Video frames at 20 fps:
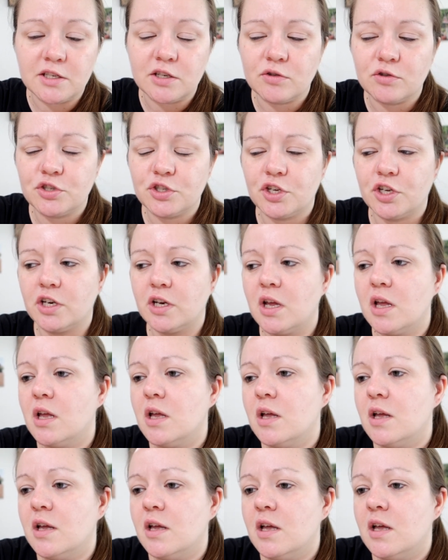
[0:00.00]
toe should.
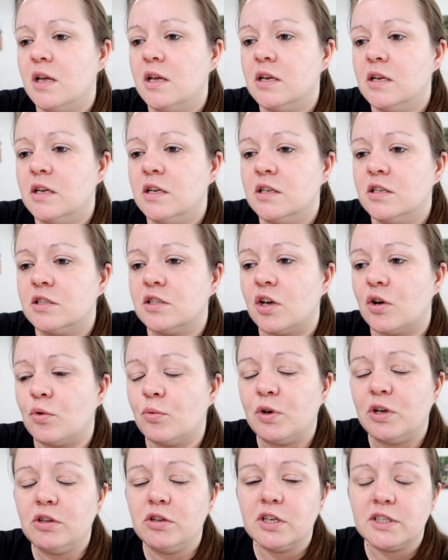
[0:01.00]

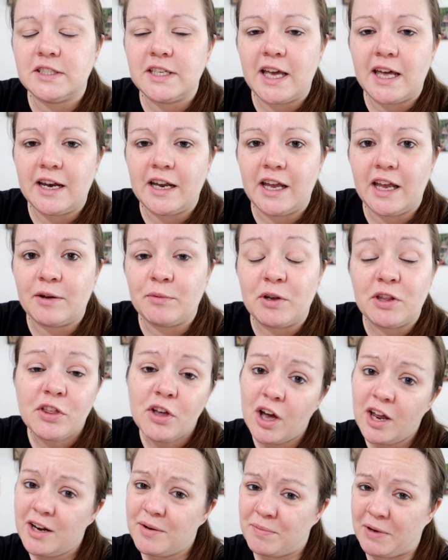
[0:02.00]
So Will looked at it and we
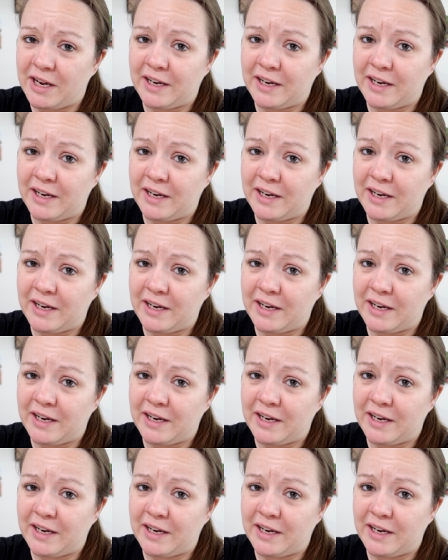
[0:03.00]
thought it